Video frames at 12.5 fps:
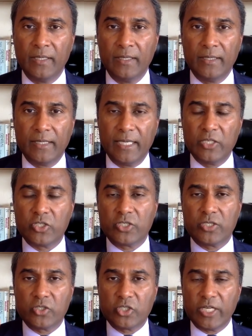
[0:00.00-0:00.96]
In
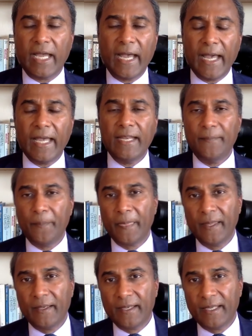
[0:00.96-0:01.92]
Chad,
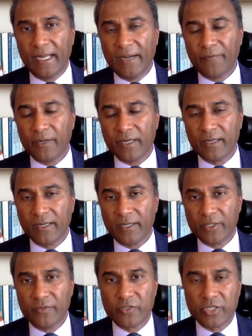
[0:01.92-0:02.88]
in African
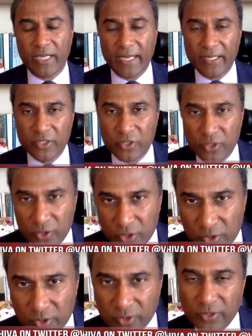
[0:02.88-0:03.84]
country of Chad and
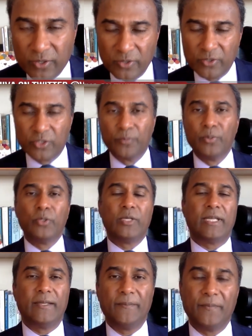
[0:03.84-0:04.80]

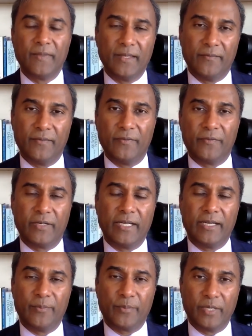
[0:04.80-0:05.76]
Djibouti, I forget
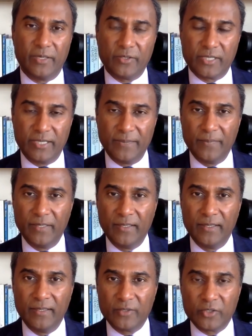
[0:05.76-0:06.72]
how to pronounce it,
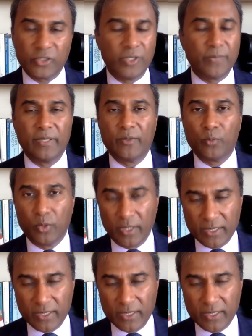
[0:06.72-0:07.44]
there's only been one